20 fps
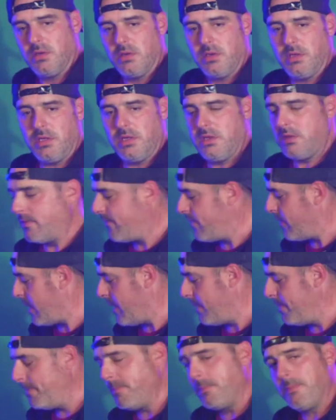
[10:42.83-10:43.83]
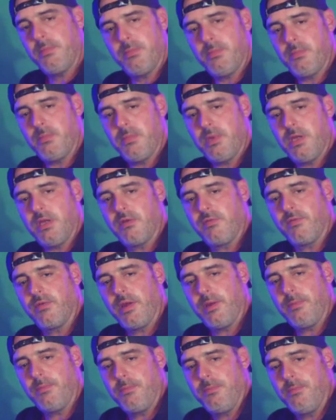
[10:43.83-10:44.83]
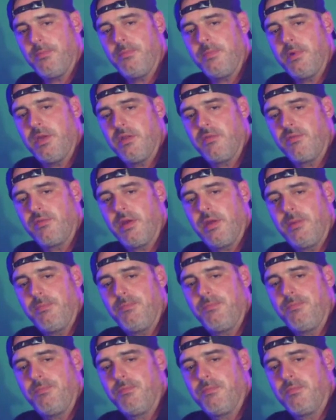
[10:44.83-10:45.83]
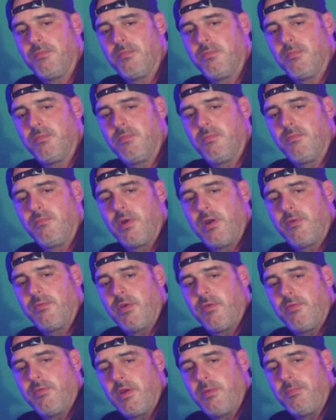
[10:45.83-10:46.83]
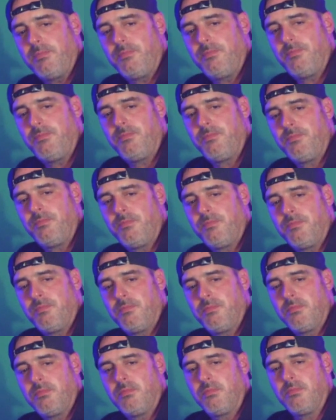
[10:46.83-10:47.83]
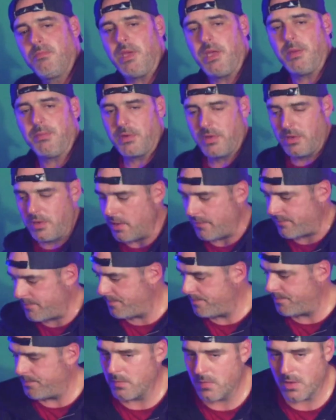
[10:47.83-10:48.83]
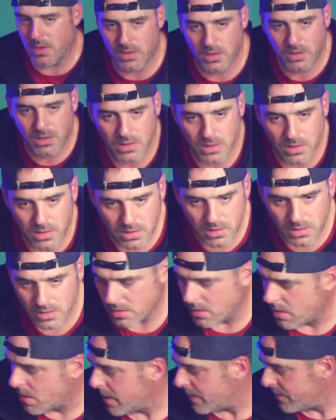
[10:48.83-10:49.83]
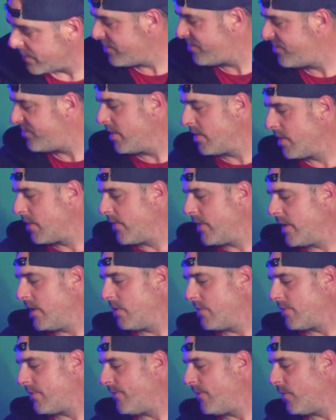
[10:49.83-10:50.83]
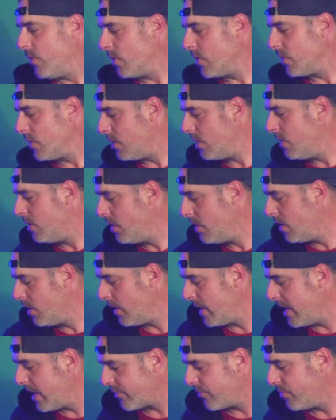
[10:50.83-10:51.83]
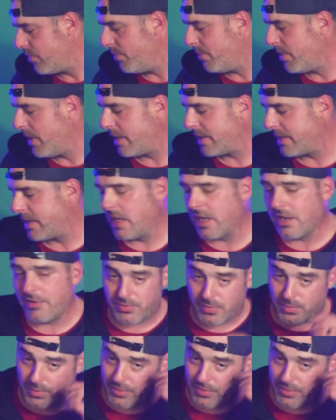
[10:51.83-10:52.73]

in the frame, in the frame, in the frame, frame. Damn, good enough. All right, this chair over here is for our actual podcast when